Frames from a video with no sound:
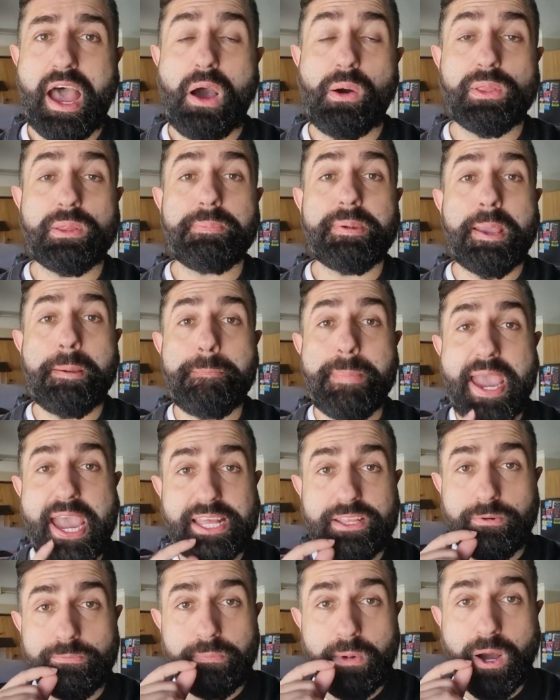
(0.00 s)
I want to be a
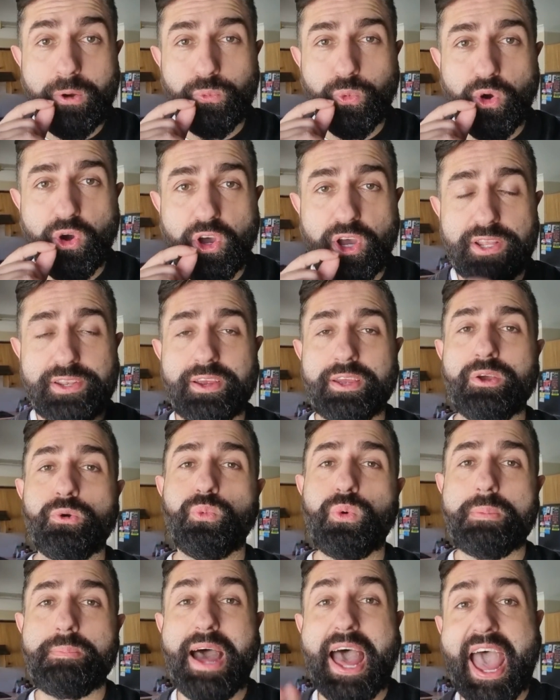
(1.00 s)
man of my word,
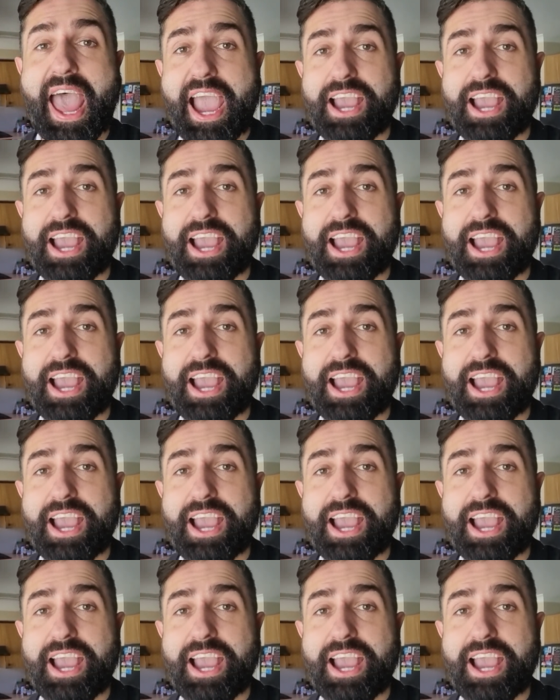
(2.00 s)
where my